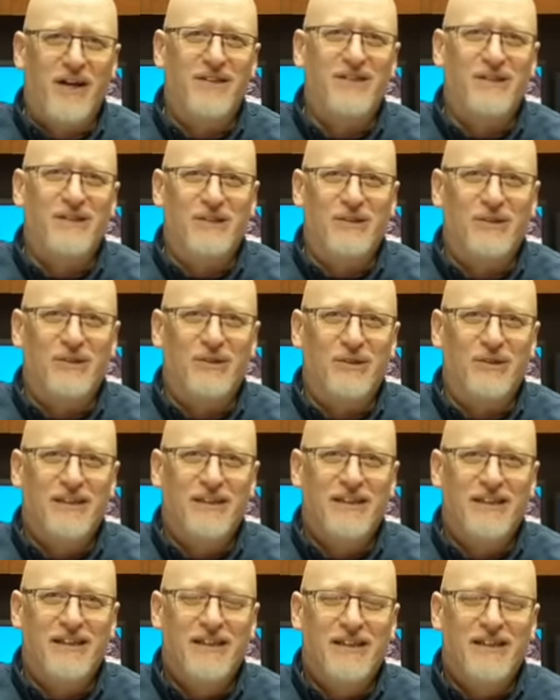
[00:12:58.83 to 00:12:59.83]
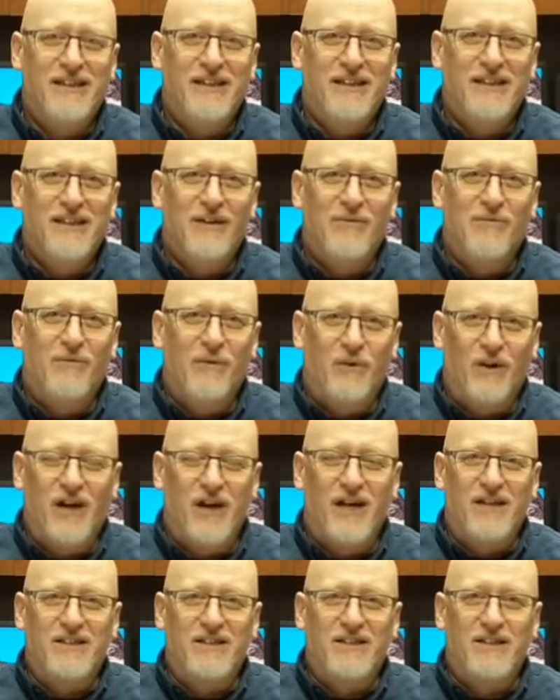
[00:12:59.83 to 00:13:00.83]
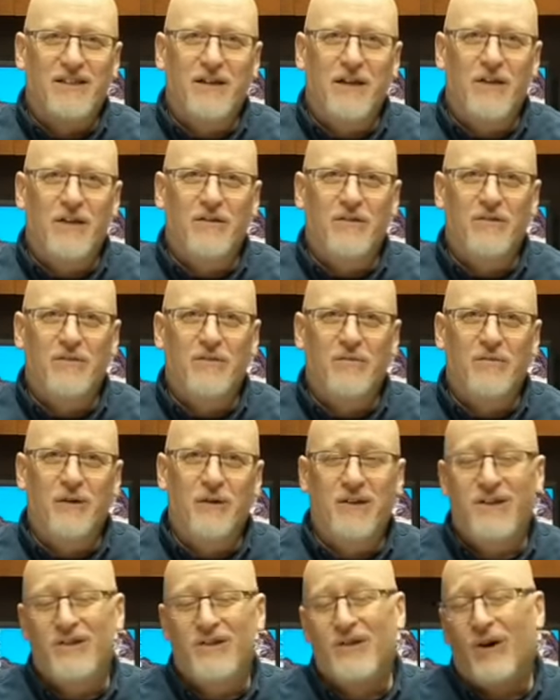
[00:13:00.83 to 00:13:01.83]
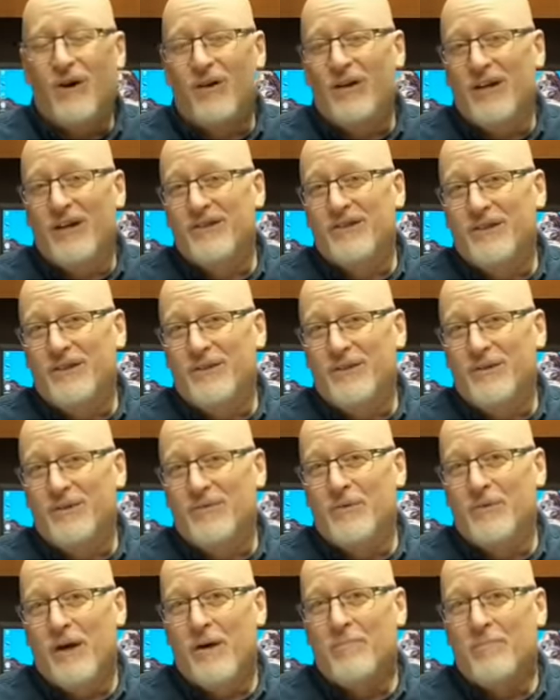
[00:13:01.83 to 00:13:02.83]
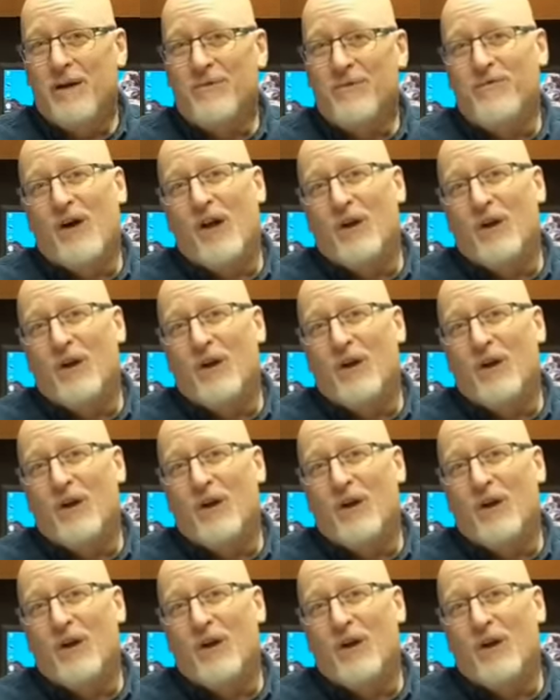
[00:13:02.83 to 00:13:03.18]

uh, for us and what he's called us to do by following his example.